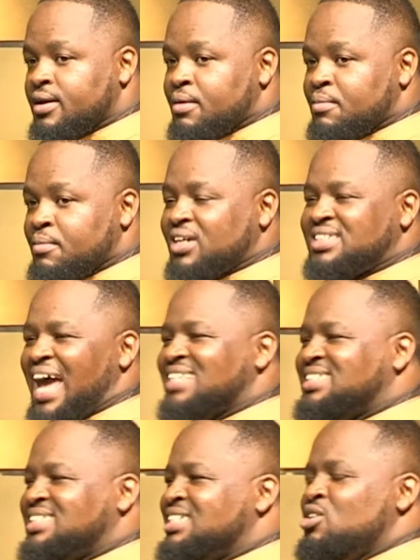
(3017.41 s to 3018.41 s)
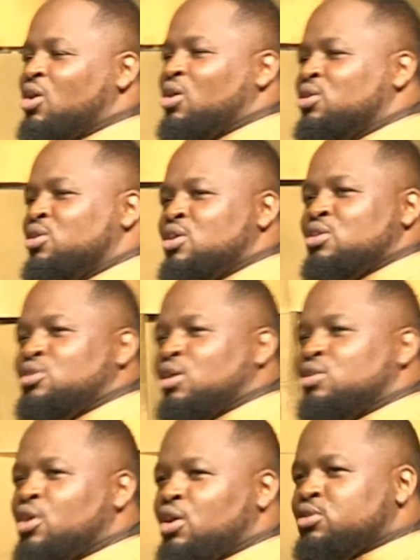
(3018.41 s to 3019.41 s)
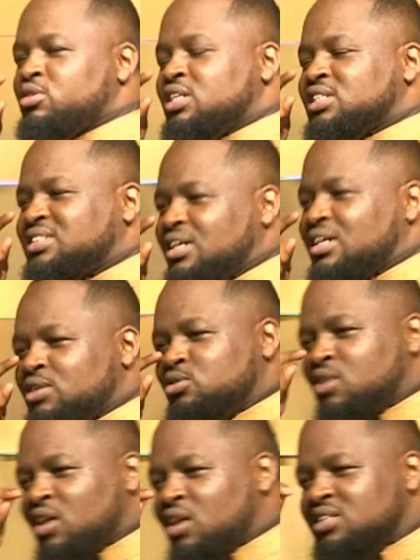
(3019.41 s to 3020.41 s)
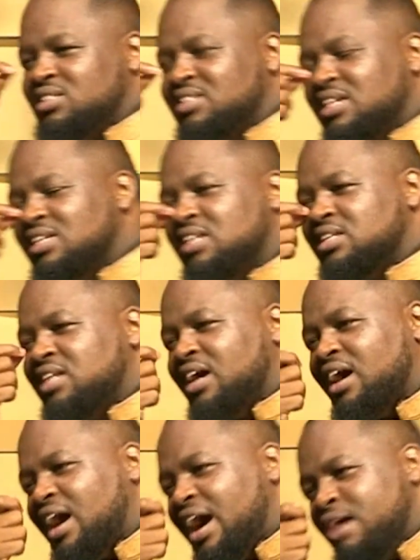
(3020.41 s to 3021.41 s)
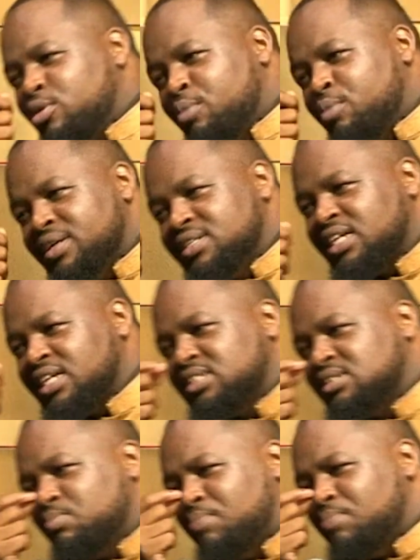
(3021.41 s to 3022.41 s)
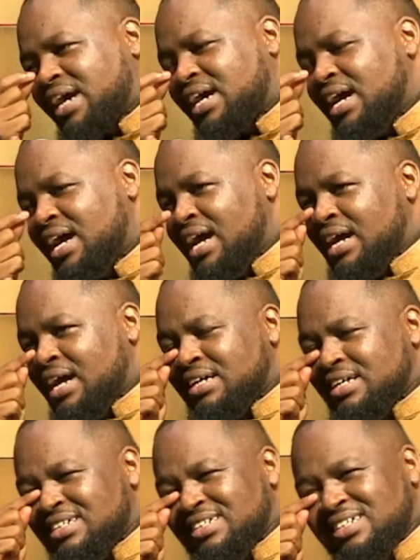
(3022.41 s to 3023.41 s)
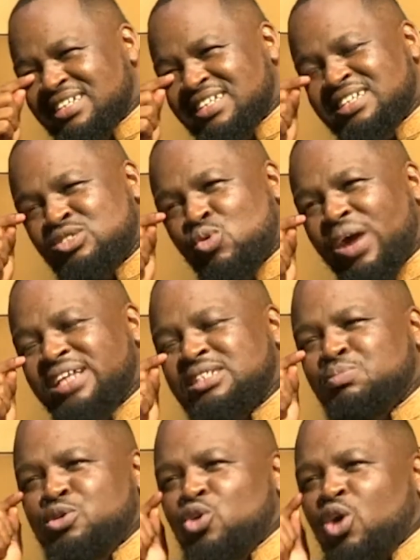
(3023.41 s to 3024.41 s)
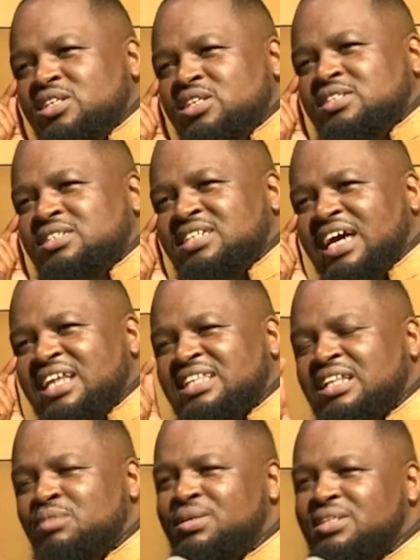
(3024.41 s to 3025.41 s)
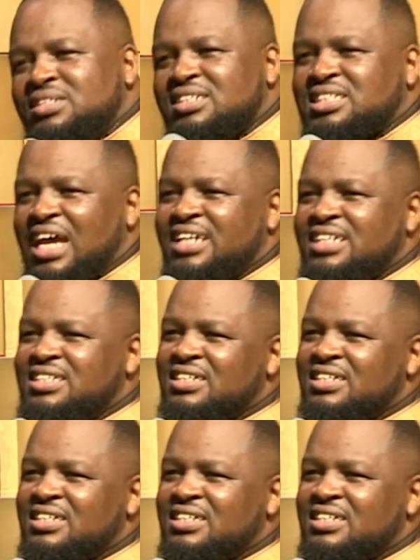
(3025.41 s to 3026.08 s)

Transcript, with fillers: Because they are seeing your, your, your, your this thing, what you call it, the, the, the eyebrow pencil mark. It went beyond a little bit this side.